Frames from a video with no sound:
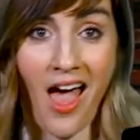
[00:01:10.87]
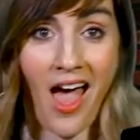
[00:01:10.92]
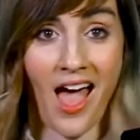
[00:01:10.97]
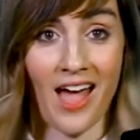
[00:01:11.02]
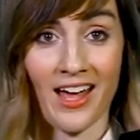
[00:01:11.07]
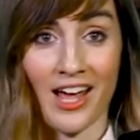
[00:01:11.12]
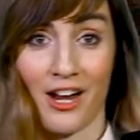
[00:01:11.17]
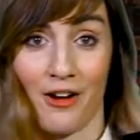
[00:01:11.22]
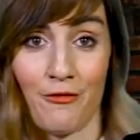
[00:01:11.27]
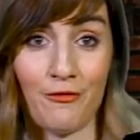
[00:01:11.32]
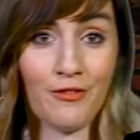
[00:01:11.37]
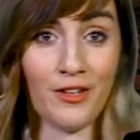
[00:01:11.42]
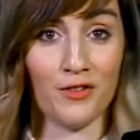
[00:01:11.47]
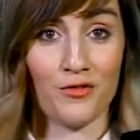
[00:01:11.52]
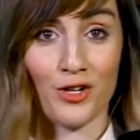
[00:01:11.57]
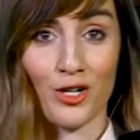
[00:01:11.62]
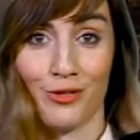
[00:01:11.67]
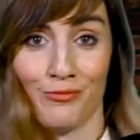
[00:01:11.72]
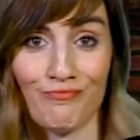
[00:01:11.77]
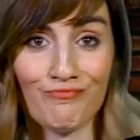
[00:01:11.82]
I got a
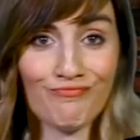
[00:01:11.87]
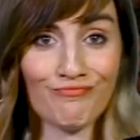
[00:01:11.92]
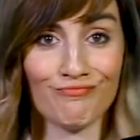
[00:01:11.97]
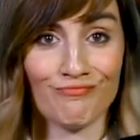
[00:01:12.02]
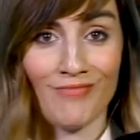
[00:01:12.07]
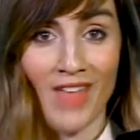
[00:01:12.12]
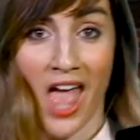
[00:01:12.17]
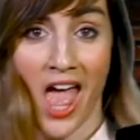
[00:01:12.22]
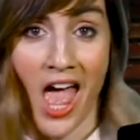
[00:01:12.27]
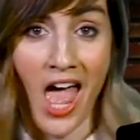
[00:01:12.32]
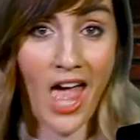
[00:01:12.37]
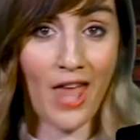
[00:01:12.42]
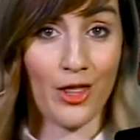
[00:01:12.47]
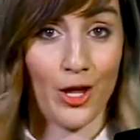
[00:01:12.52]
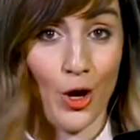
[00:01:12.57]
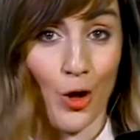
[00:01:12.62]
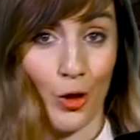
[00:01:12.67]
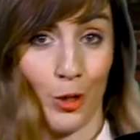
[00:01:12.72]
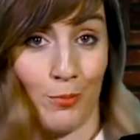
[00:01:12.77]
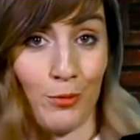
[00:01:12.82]
fever, and
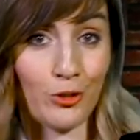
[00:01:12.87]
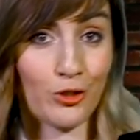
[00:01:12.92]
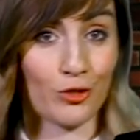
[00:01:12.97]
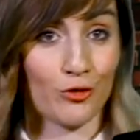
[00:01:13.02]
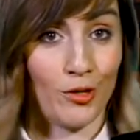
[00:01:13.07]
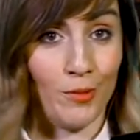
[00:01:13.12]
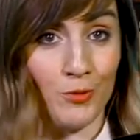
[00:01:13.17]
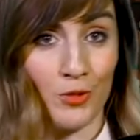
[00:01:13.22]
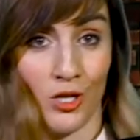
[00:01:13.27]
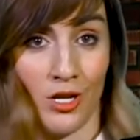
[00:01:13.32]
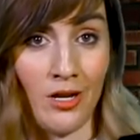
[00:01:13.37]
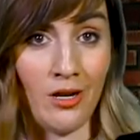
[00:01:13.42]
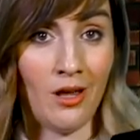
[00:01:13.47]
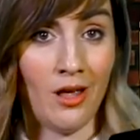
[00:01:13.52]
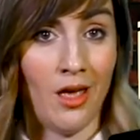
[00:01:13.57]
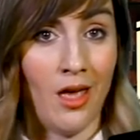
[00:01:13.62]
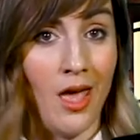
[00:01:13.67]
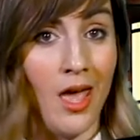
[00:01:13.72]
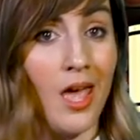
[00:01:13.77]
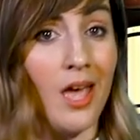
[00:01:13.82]
the only prescription
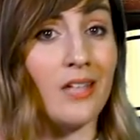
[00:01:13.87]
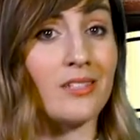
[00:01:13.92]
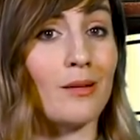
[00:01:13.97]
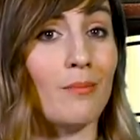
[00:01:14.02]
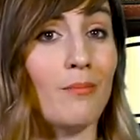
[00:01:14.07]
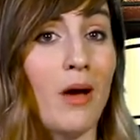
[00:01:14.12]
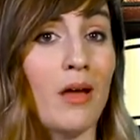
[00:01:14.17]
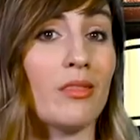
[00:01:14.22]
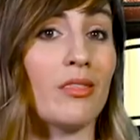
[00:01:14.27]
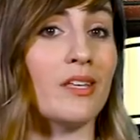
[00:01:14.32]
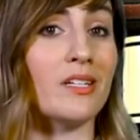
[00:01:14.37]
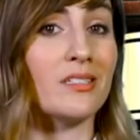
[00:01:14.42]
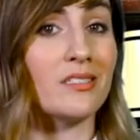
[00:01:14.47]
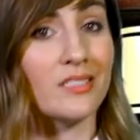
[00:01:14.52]
is a monthly